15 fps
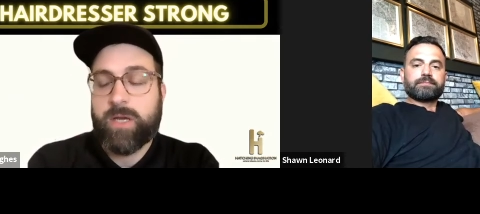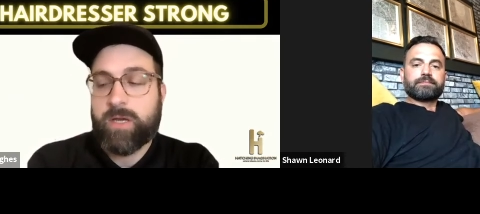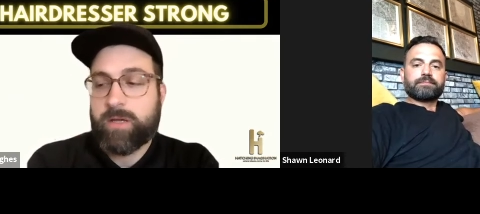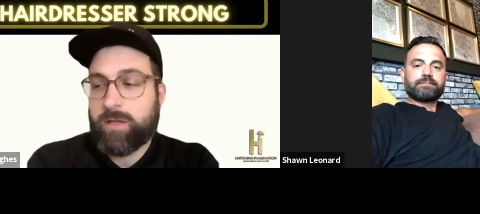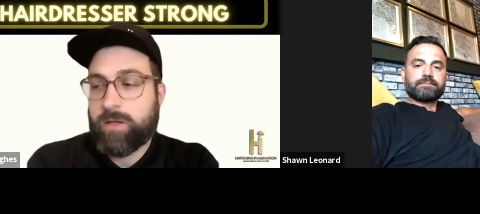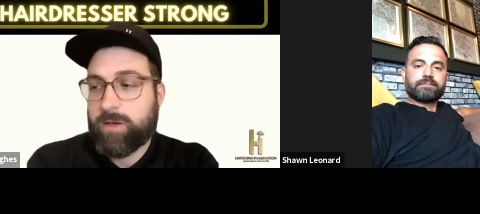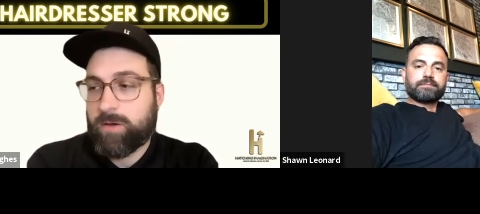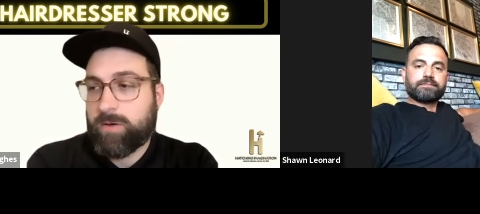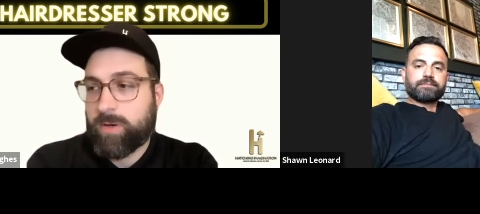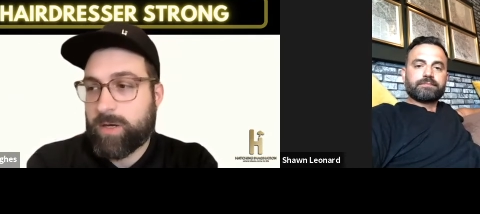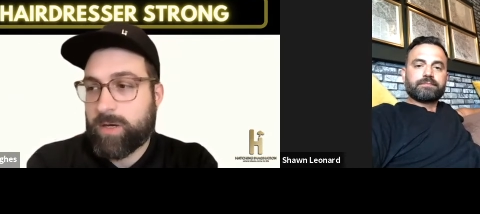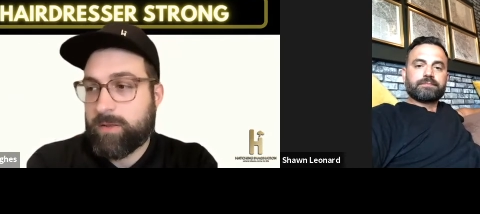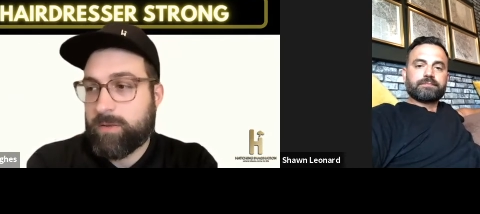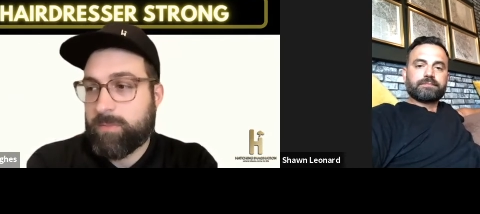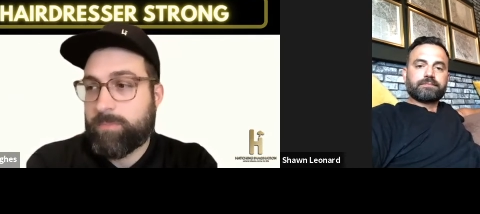Speaker 1: you know uh,
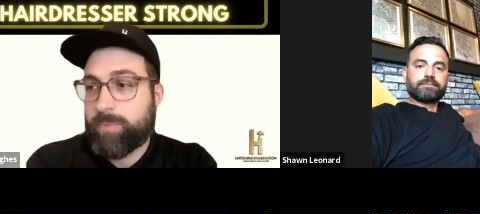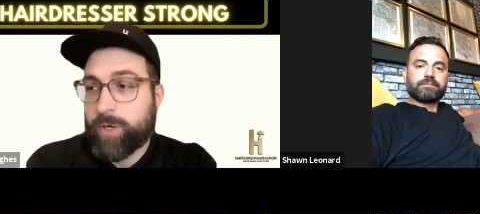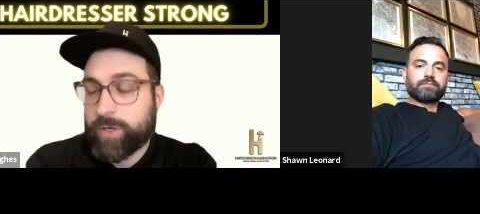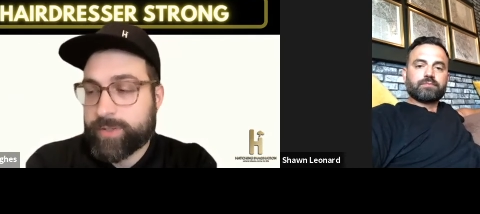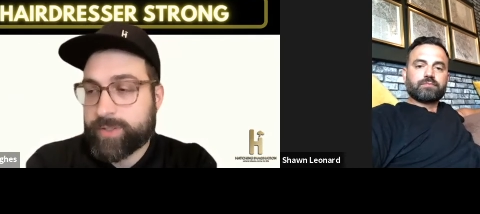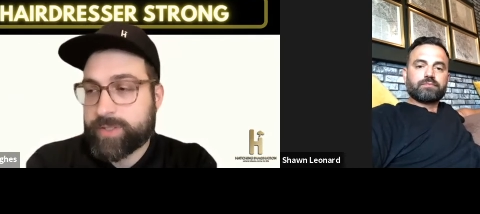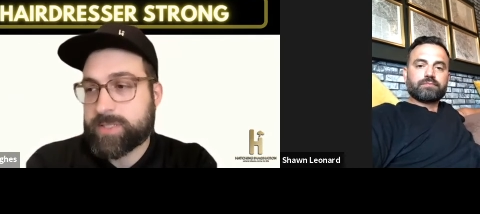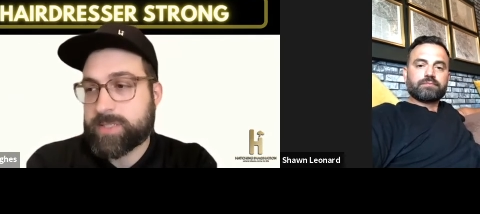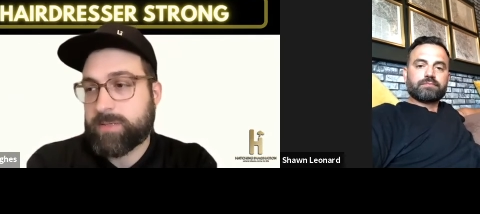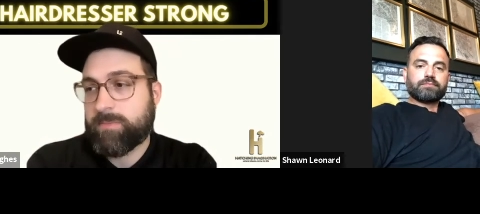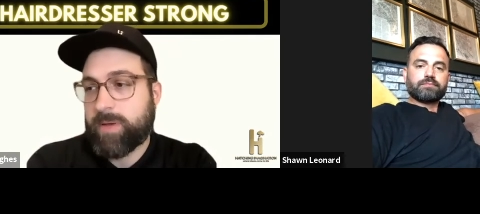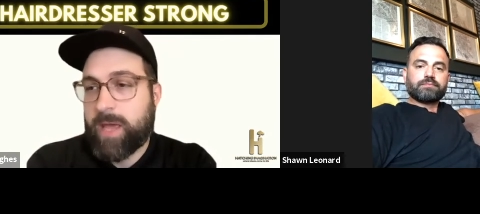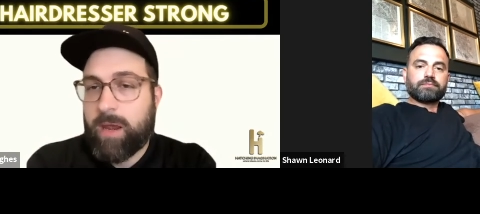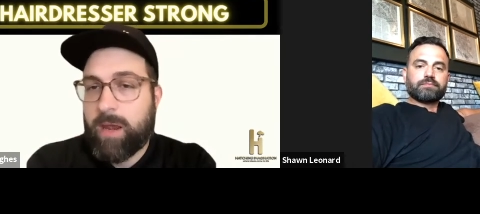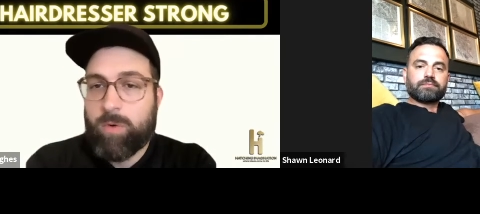the books and
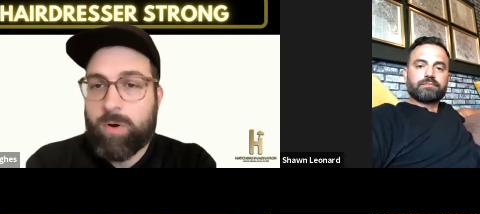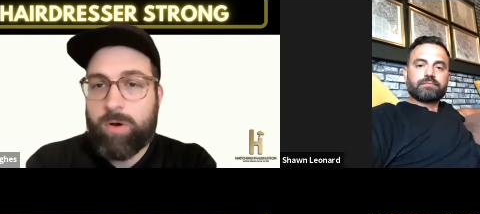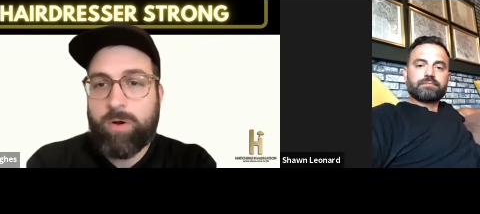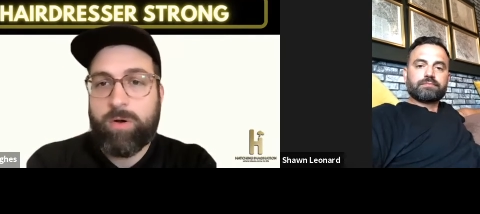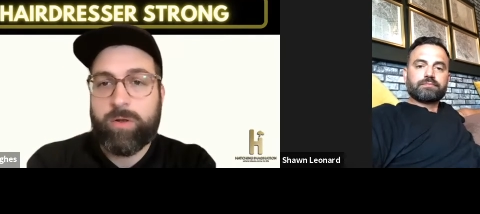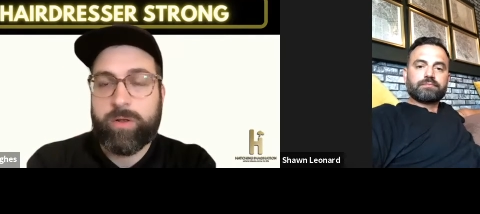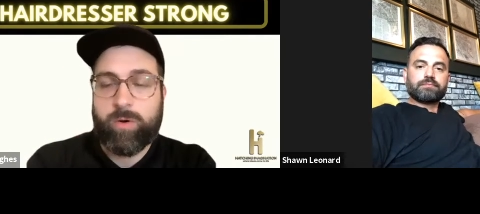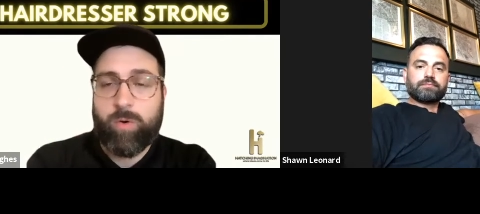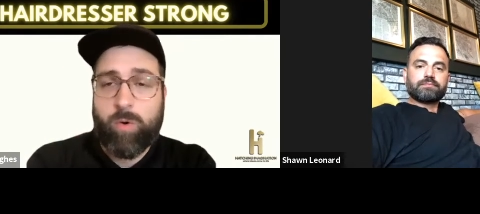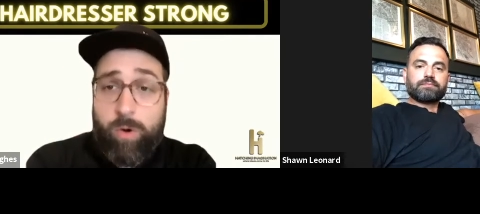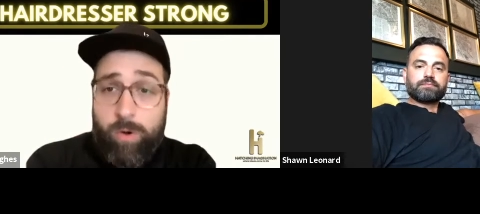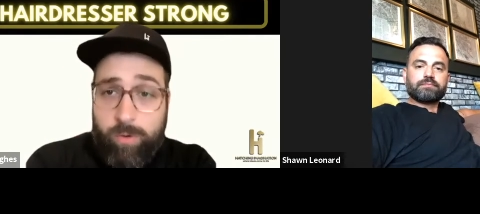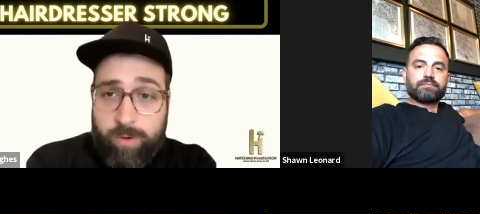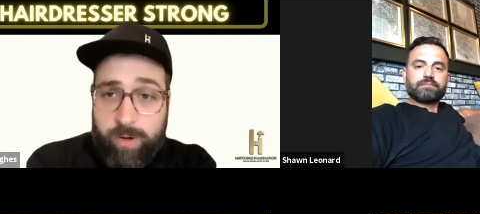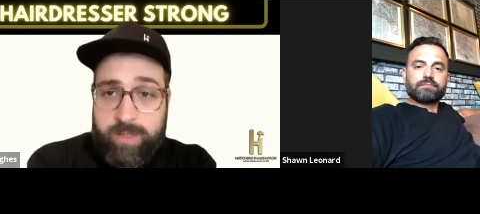payroll and
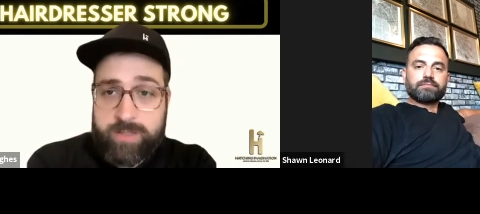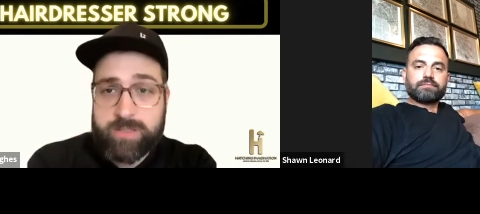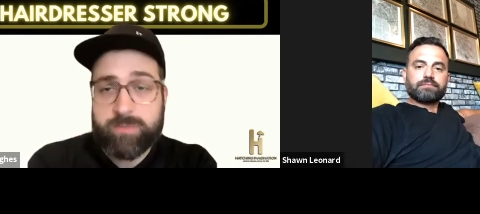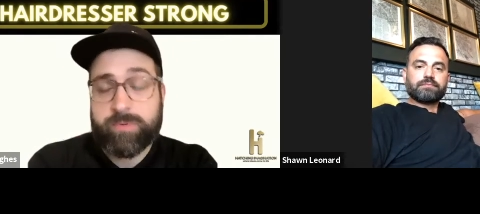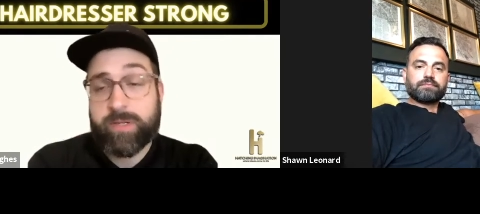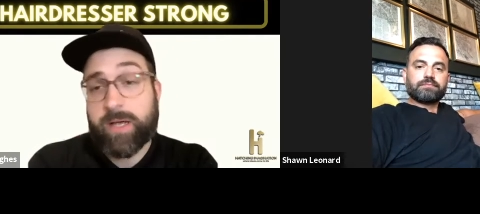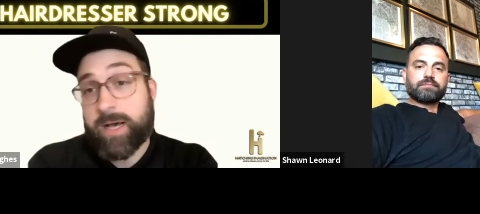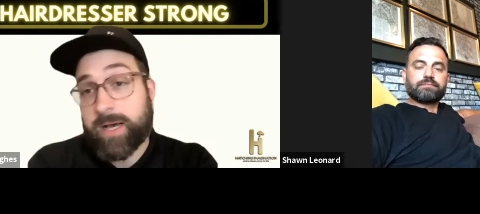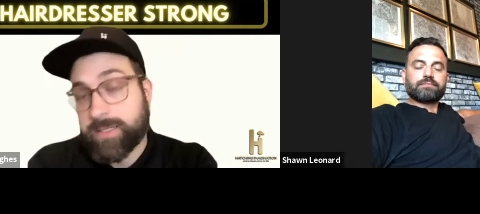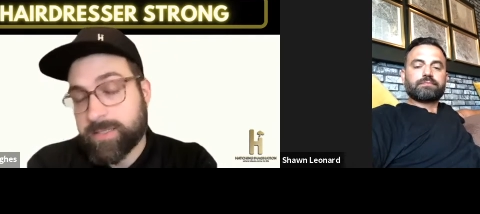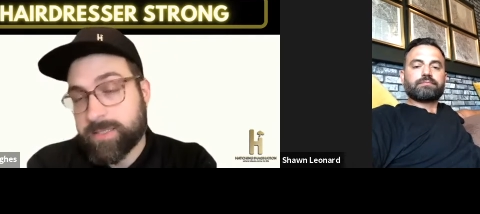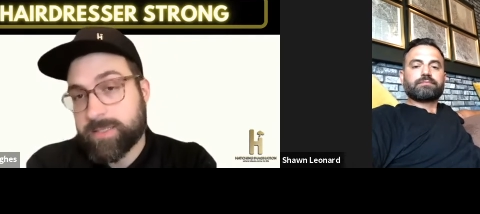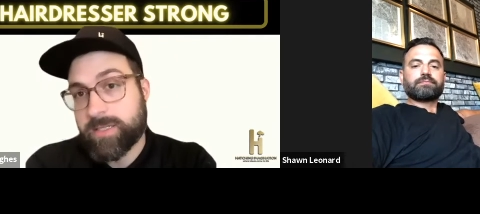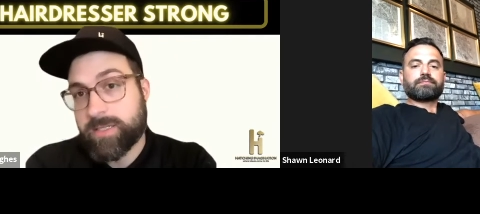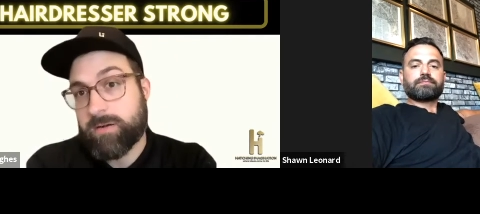ordering supplies,
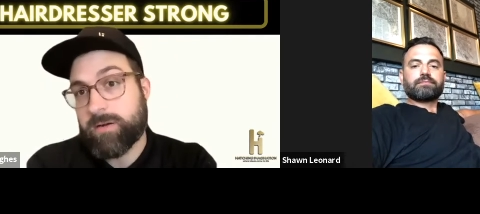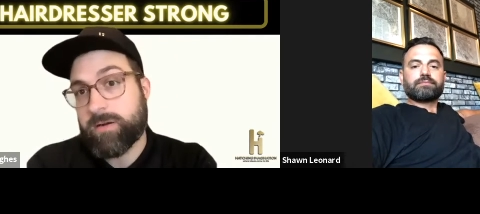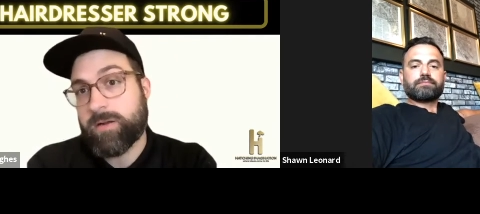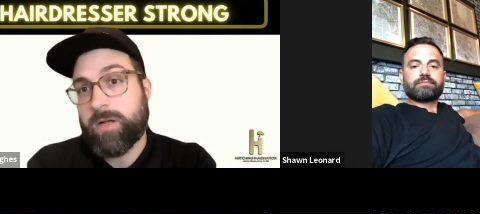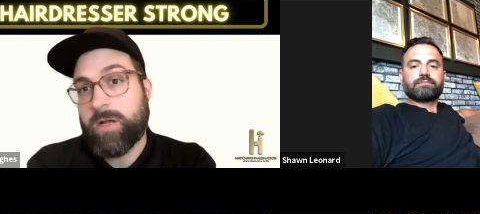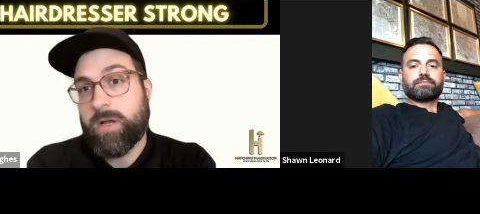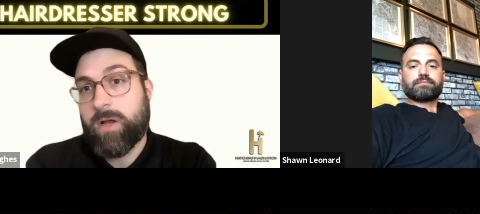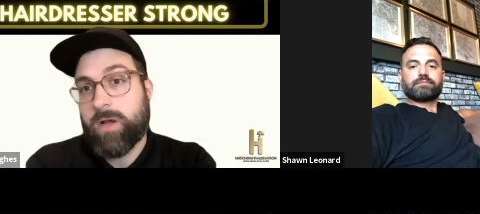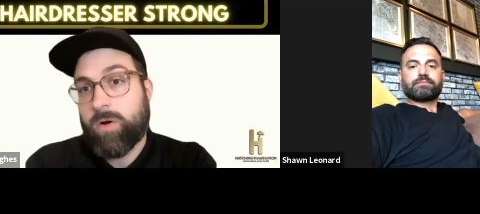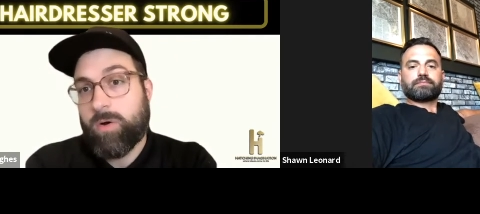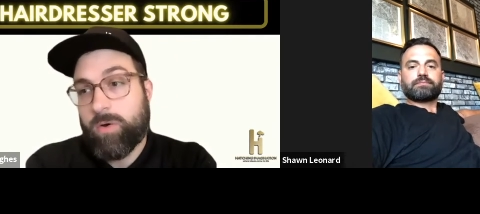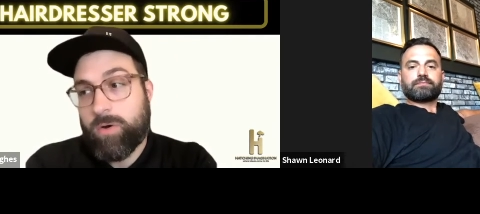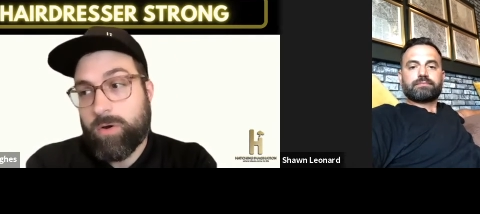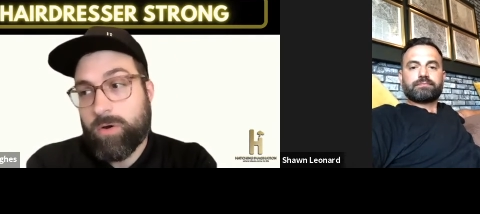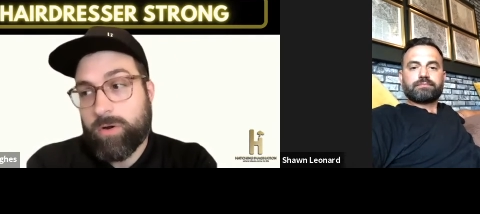etc.
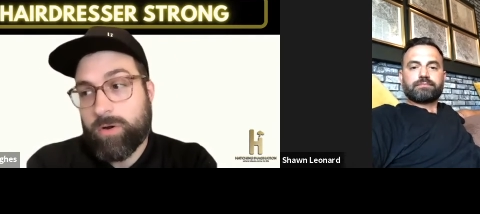Or